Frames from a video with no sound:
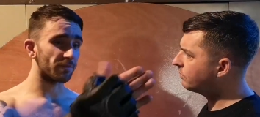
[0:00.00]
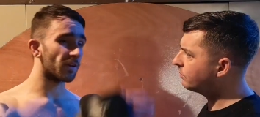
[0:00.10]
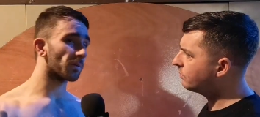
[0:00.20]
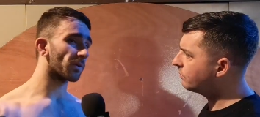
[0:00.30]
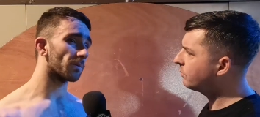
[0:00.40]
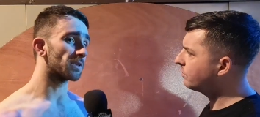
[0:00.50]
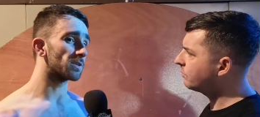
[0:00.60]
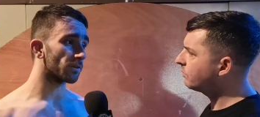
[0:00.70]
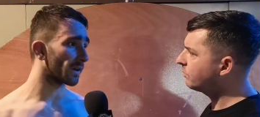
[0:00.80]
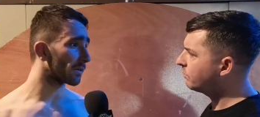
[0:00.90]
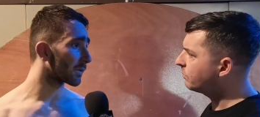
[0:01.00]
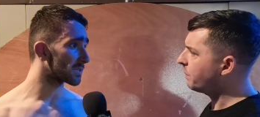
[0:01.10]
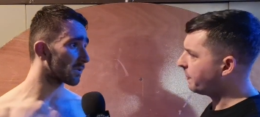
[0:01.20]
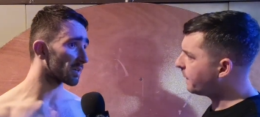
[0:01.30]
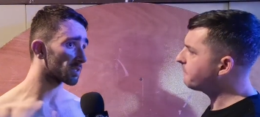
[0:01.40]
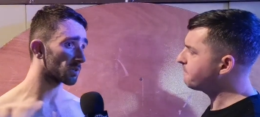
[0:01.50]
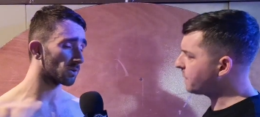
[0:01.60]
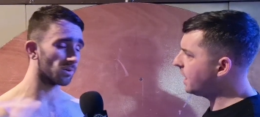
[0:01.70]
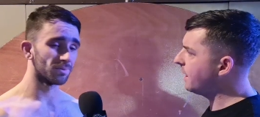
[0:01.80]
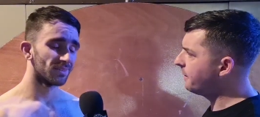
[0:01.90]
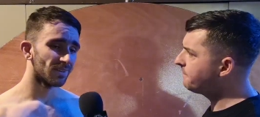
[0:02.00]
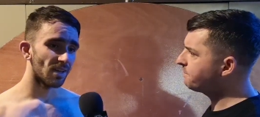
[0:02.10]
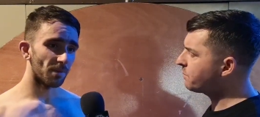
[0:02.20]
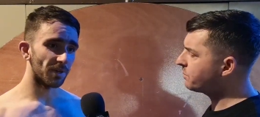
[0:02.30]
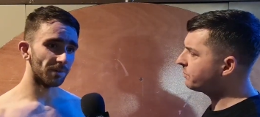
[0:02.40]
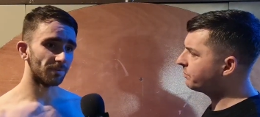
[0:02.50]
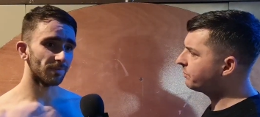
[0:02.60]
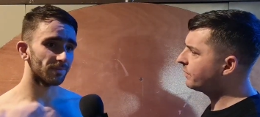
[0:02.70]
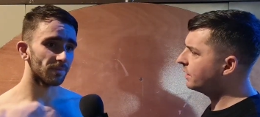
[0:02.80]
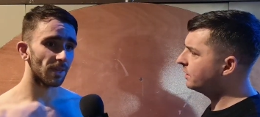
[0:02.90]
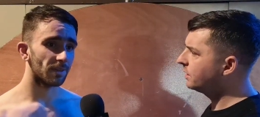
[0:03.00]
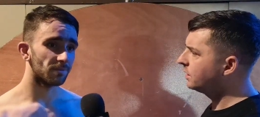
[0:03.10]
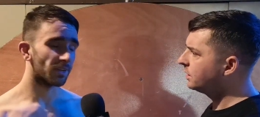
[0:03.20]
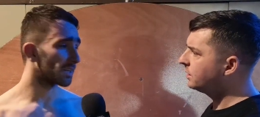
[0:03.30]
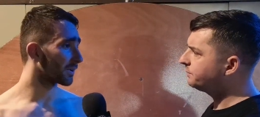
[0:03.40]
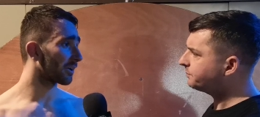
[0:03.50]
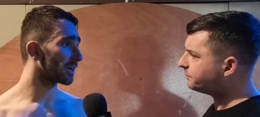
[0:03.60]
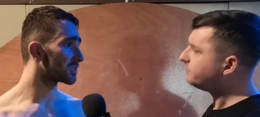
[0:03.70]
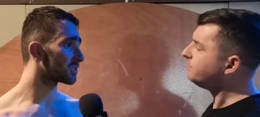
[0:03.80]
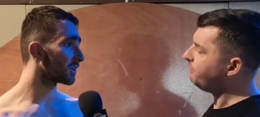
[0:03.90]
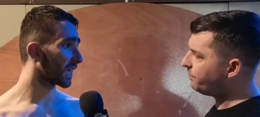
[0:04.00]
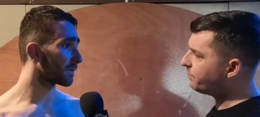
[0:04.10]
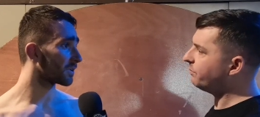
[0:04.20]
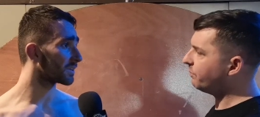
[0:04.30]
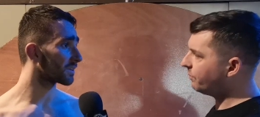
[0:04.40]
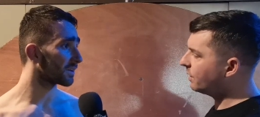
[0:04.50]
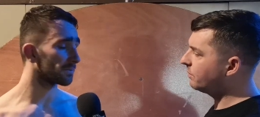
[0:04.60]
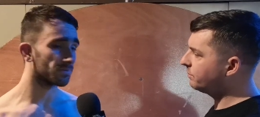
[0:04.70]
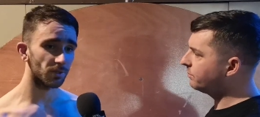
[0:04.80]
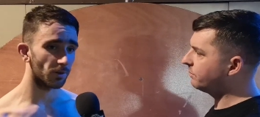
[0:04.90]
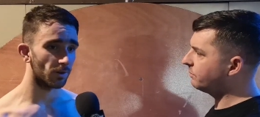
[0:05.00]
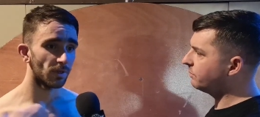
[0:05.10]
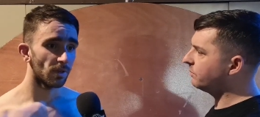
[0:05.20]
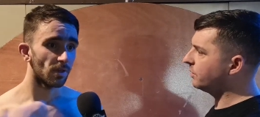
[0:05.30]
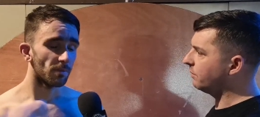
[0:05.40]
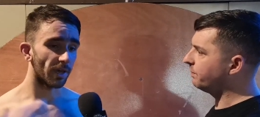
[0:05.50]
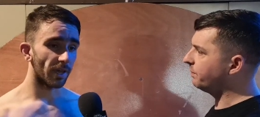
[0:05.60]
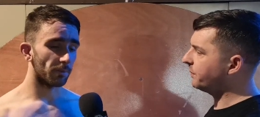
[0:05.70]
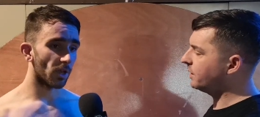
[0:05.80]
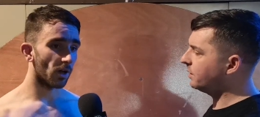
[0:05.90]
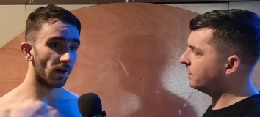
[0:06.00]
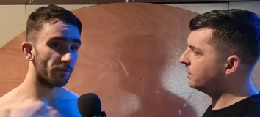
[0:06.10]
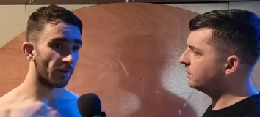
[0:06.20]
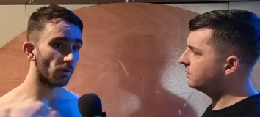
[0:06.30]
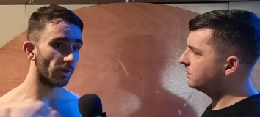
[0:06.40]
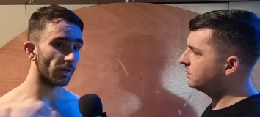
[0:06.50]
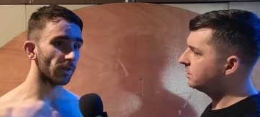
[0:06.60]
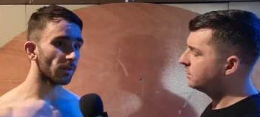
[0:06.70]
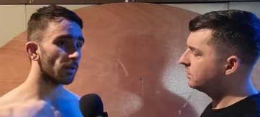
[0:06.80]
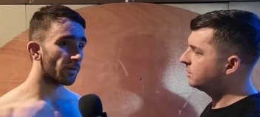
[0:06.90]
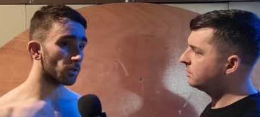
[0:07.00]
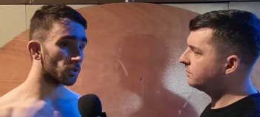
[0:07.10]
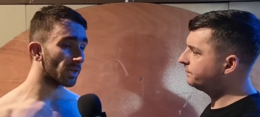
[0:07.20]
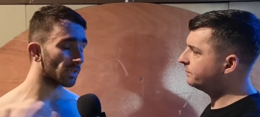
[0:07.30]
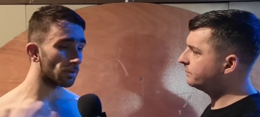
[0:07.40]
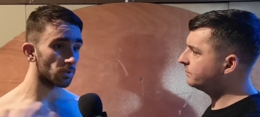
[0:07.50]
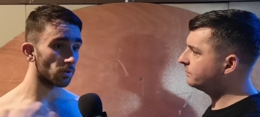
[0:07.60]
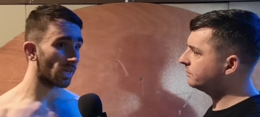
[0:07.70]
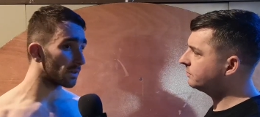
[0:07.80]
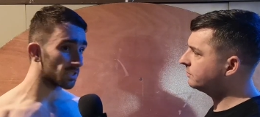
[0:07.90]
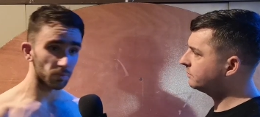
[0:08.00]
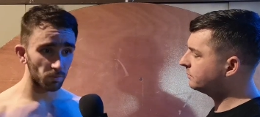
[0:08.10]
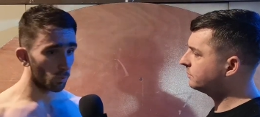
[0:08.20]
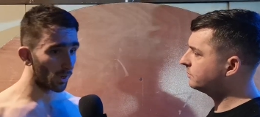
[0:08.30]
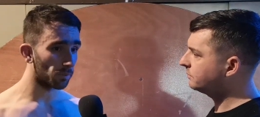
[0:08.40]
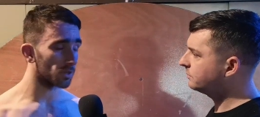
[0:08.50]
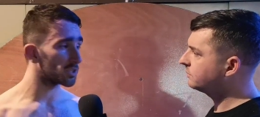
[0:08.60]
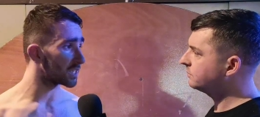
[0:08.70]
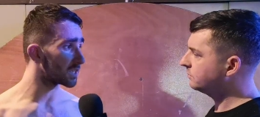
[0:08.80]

Speaker 1: fair play. I mean, he took the fight on a week's notice, so I mean, credit where credit's due. He came out and he done it. So, but no, I felt striking. He was okay, just wing punches,